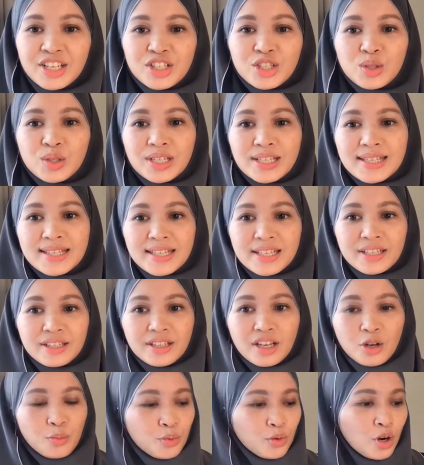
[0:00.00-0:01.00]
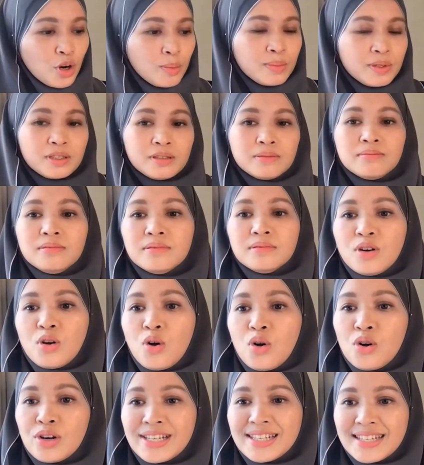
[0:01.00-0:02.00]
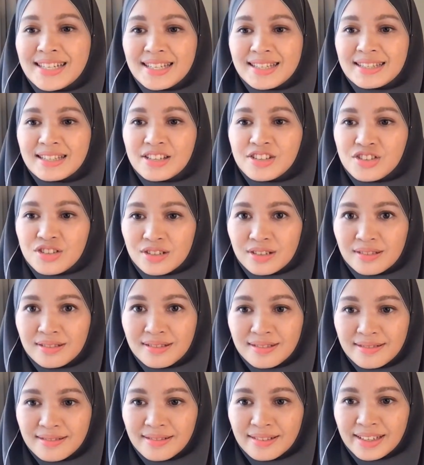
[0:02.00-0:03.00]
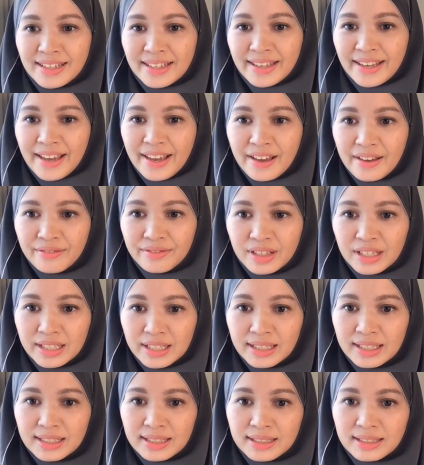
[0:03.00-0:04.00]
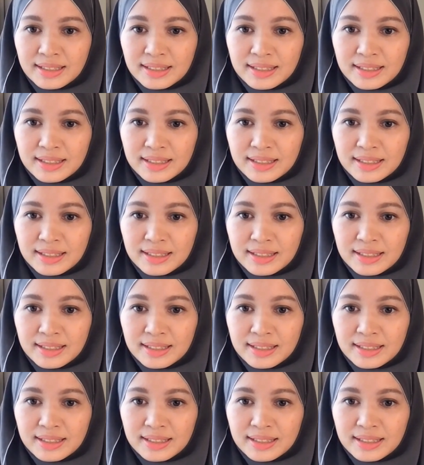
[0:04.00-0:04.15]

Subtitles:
To consider a problem or decision carefully.